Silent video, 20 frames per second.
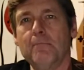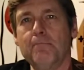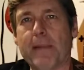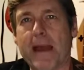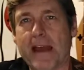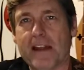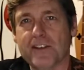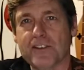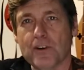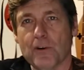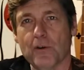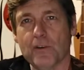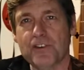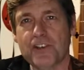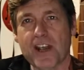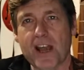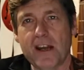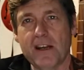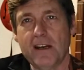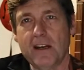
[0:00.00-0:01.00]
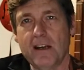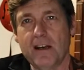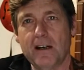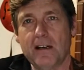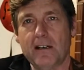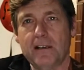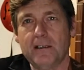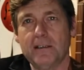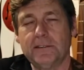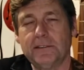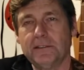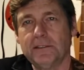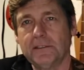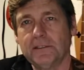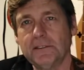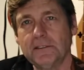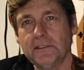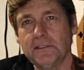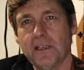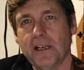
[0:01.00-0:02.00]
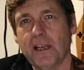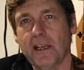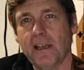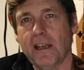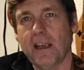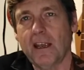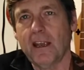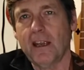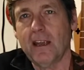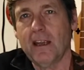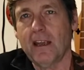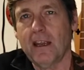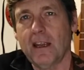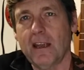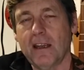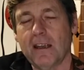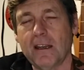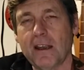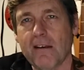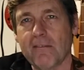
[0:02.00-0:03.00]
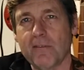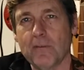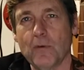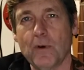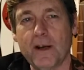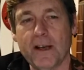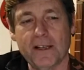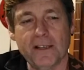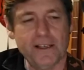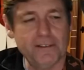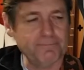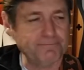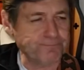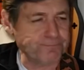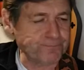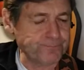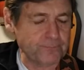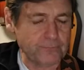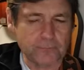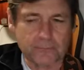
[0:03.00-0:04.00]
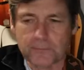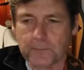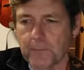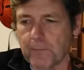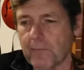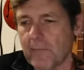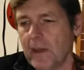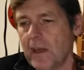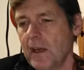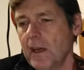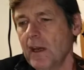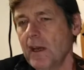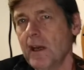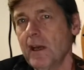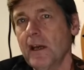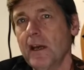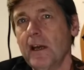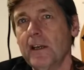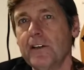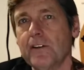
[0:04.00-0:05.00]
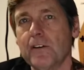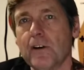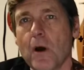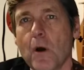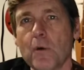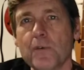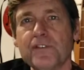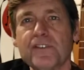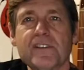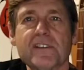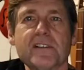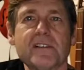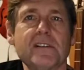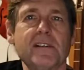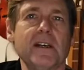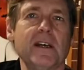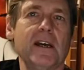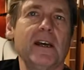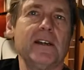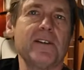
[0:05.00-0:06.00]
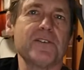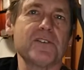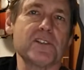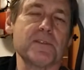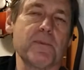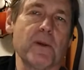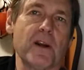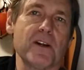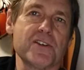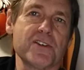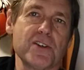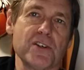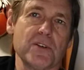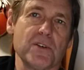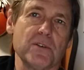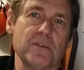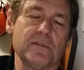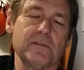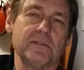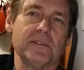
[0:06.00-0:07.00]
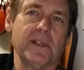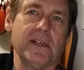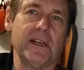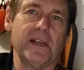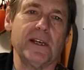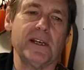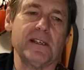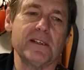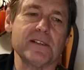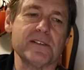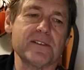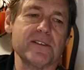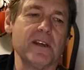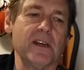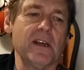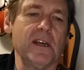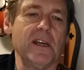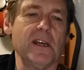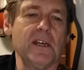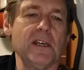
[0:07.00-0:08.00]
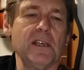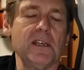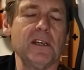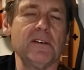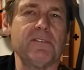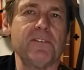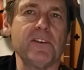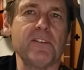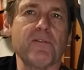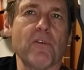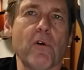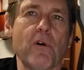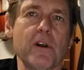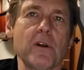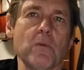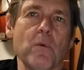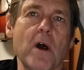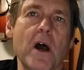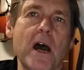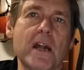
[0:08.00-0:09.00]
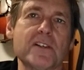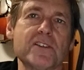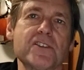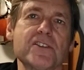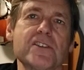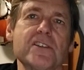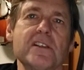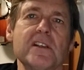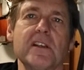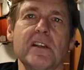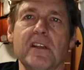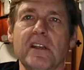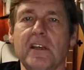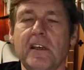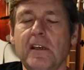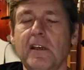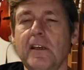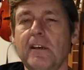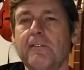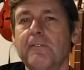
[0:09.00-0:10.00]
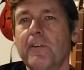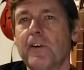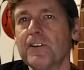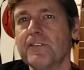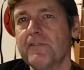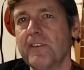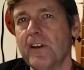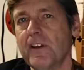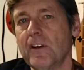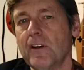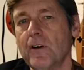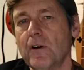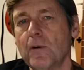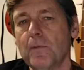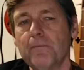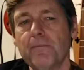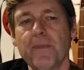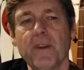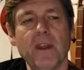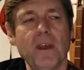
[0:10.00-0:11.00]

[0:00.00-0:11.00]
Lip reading: Banjo Jed here, aka Kevin Wiley, your host, and this is part two. And if you've already watched the first video